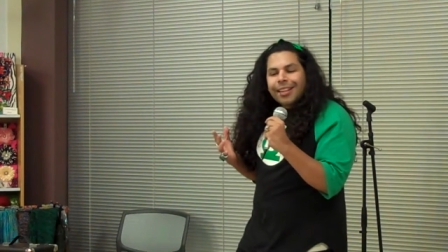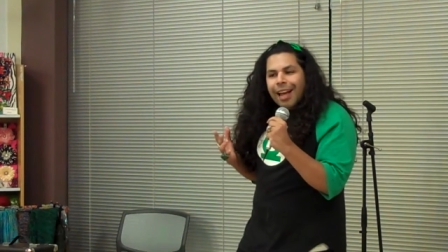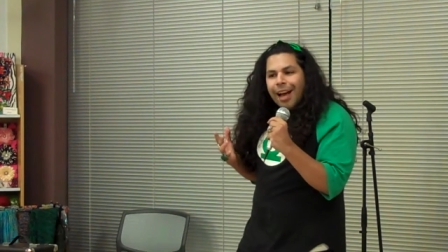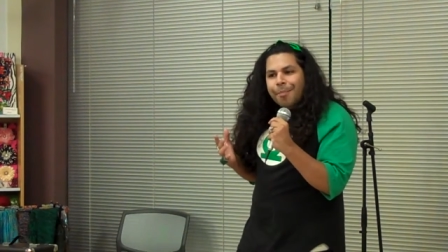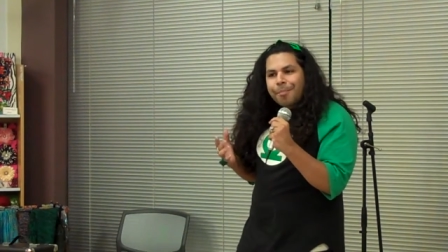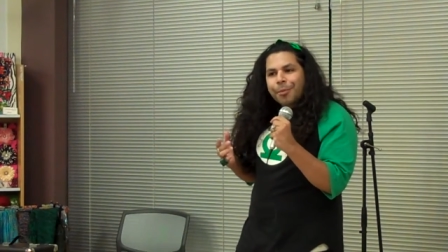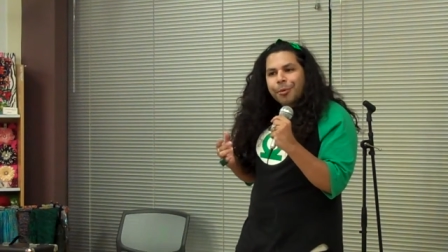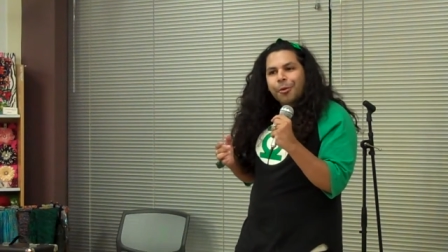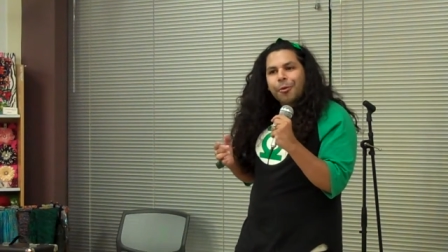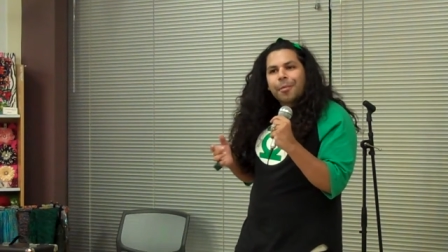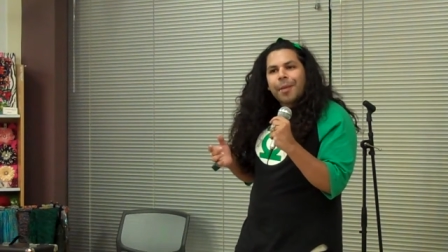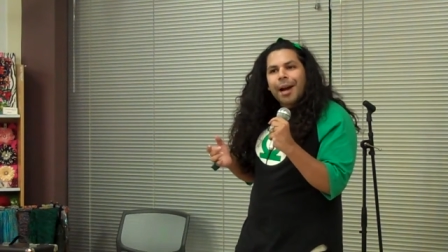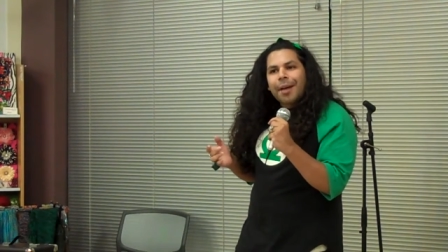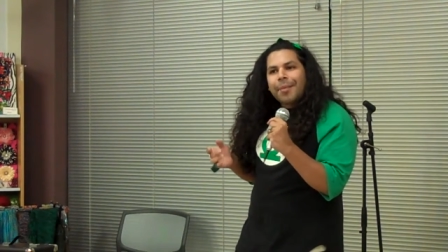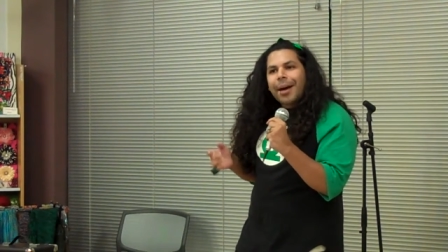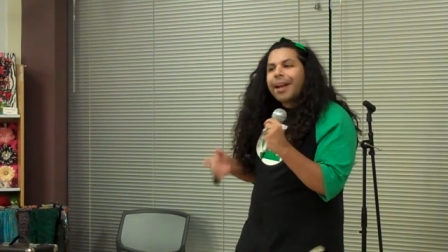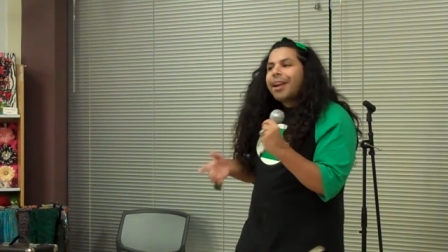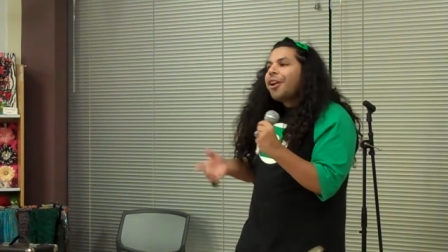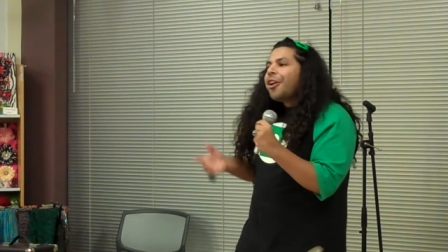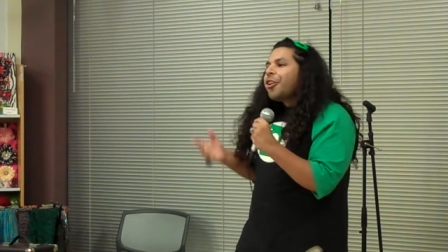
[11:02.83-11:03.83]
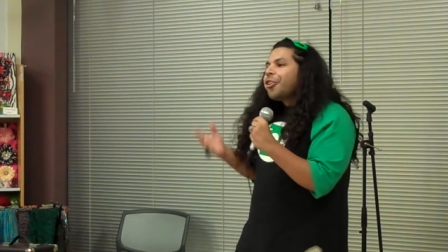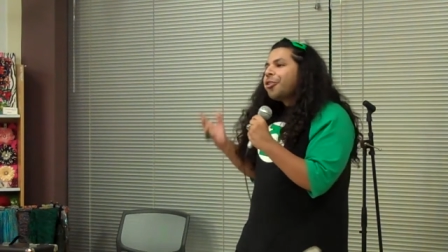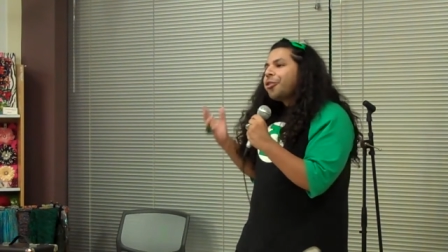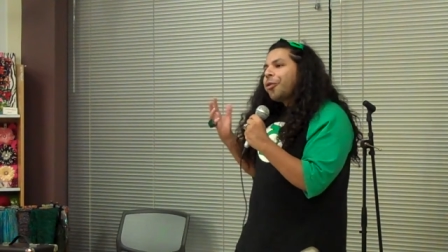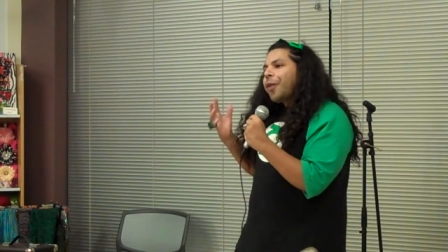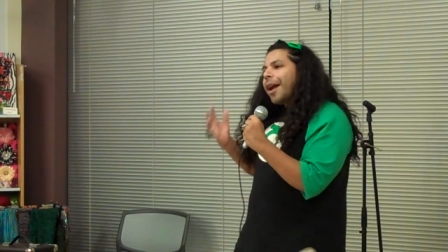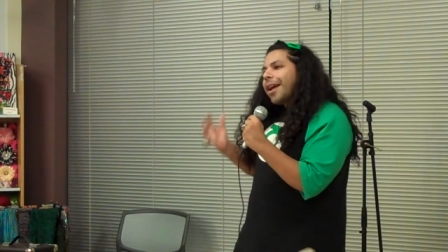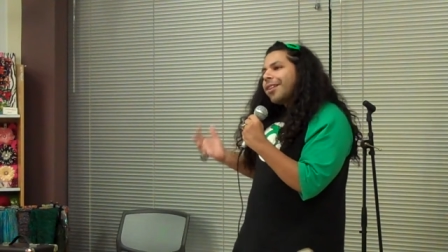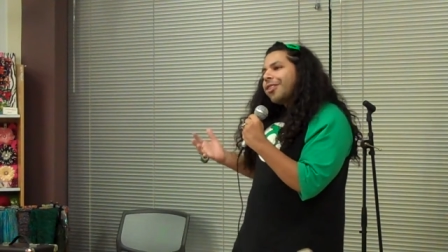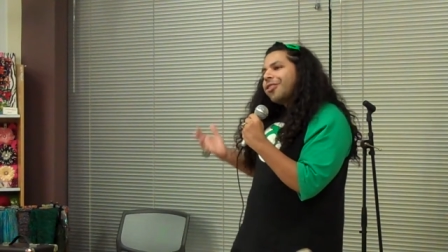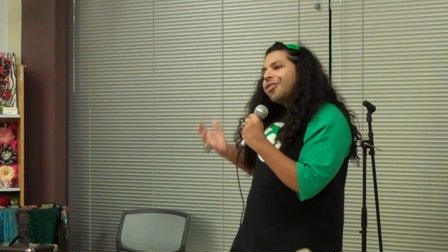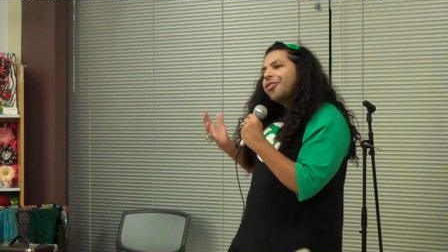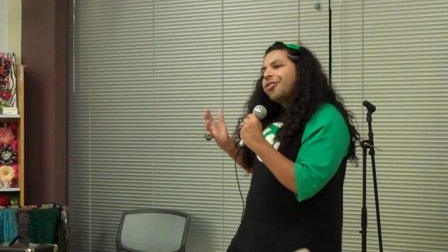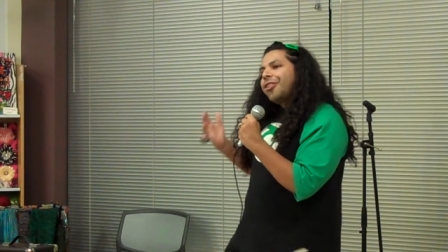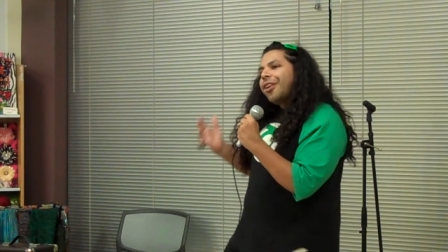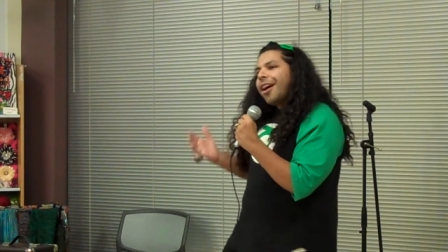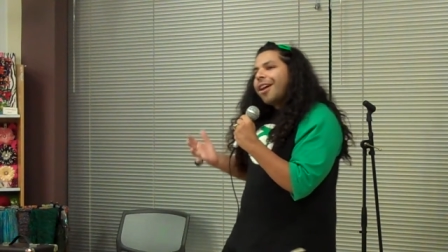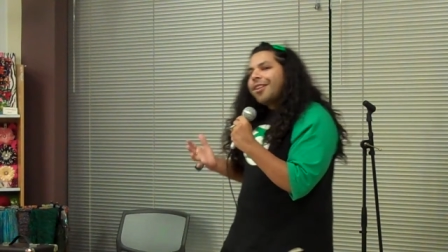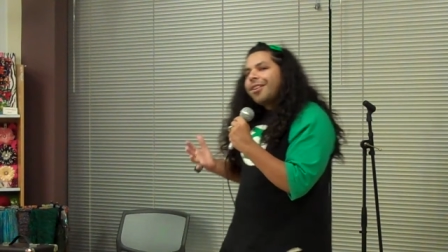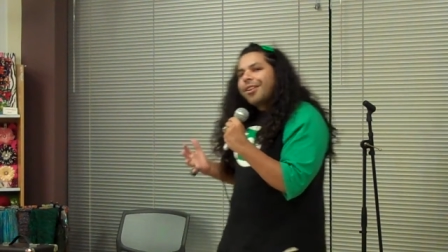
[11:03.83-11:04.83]
That blew my mind.
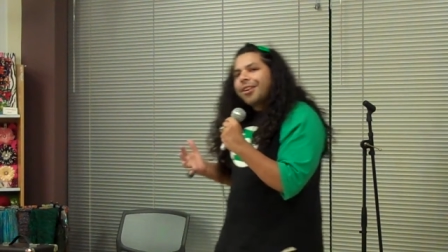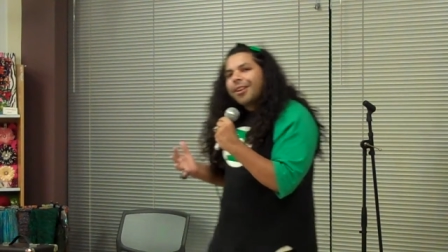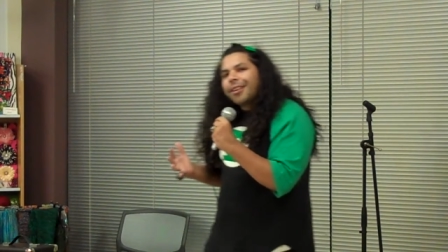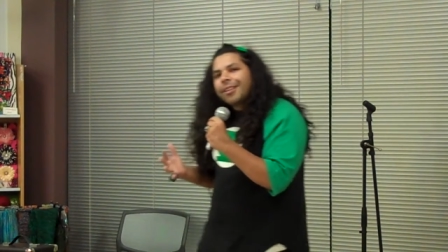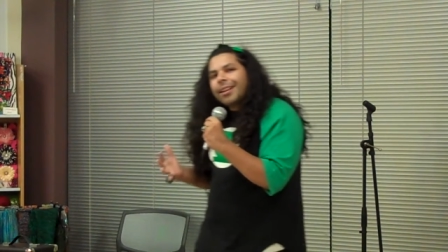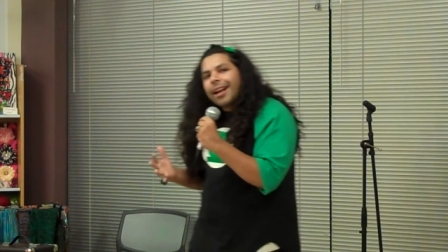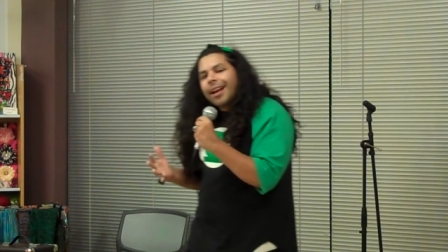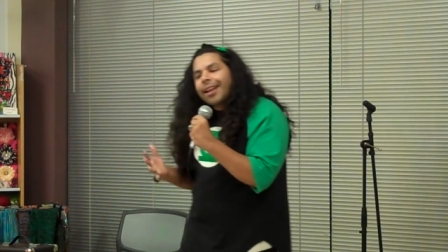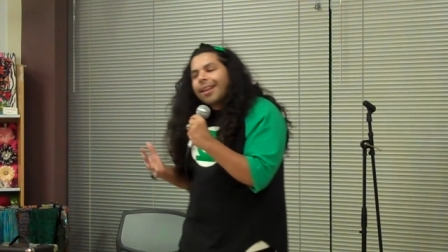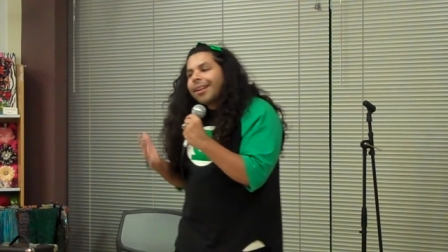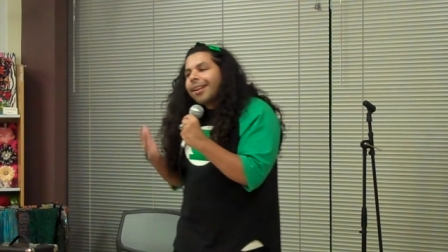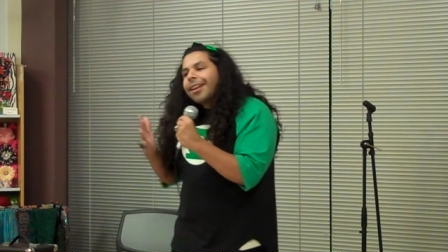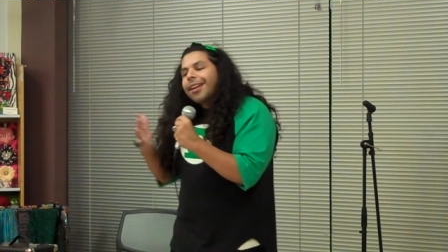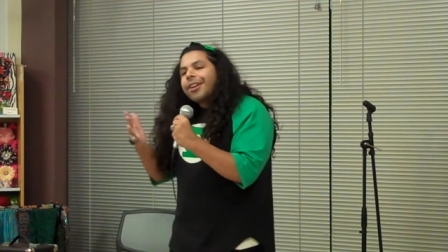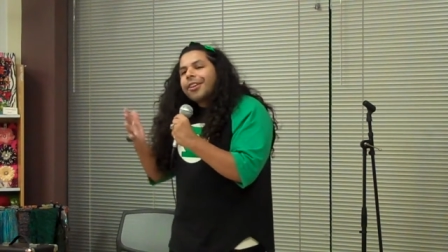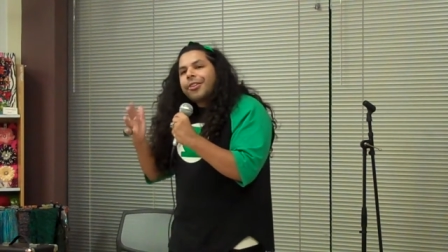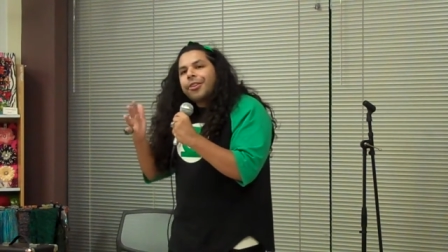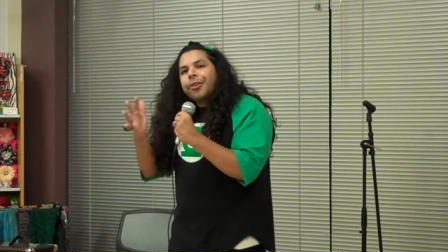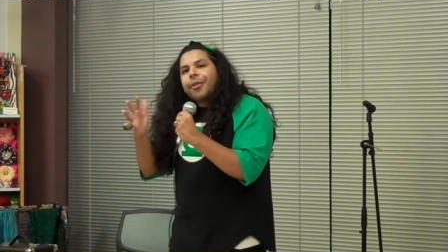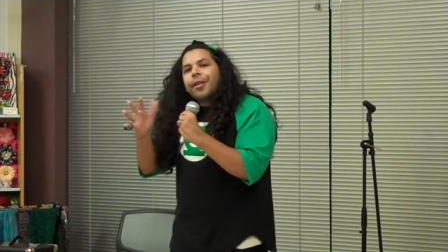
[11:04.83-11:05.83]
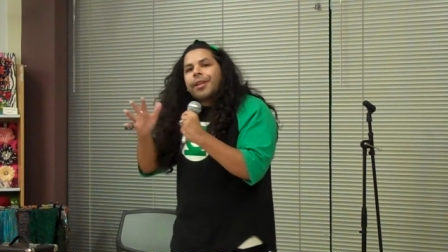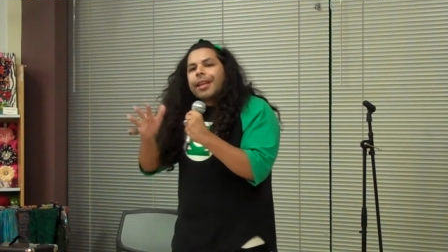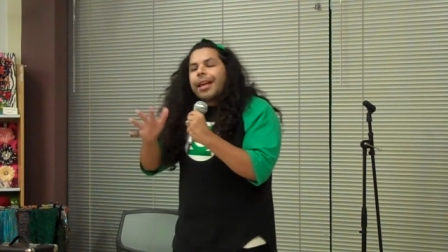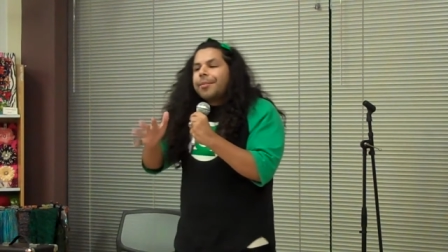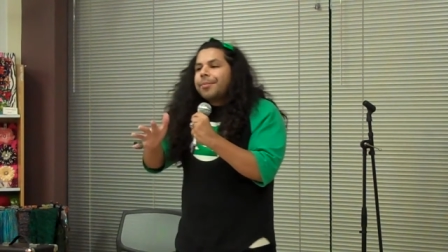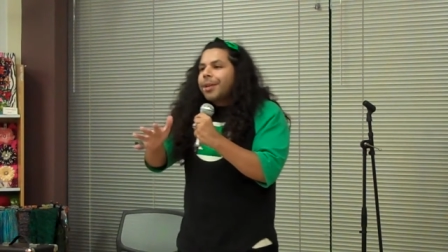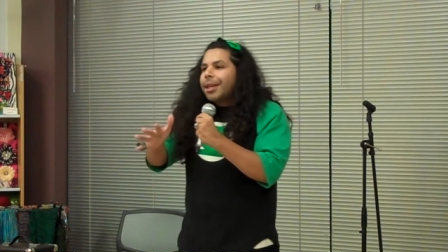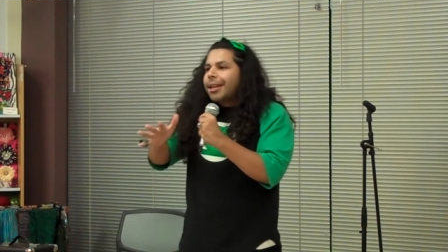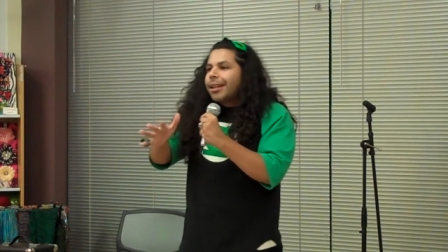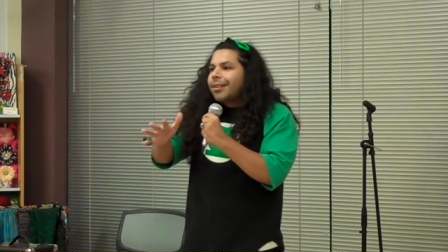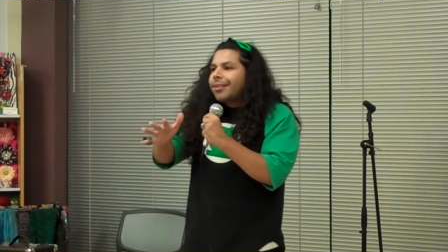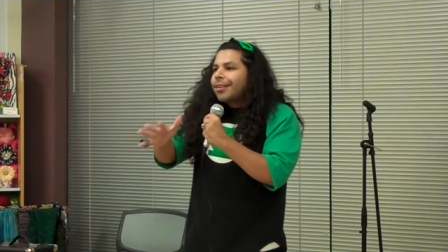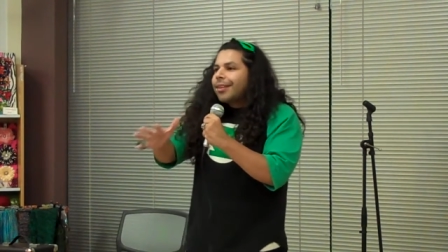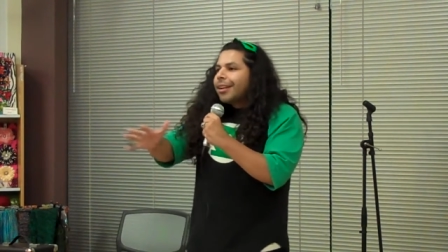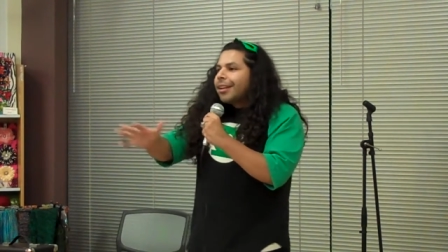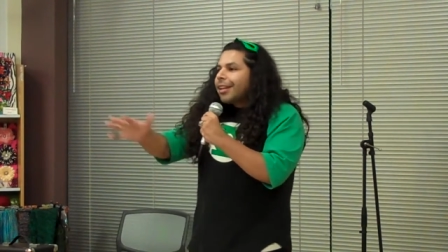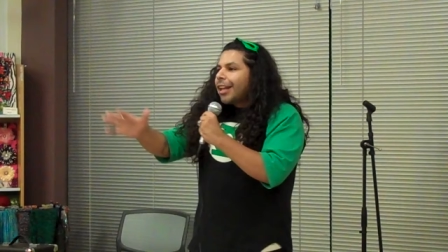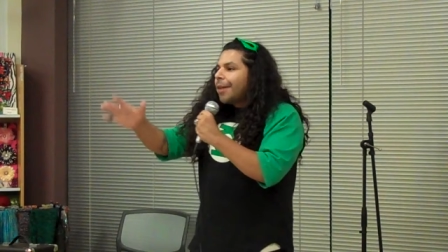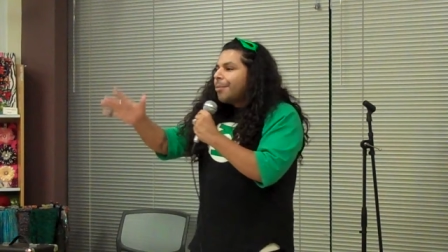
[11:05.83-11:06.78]
Transgender. Do you know what that means?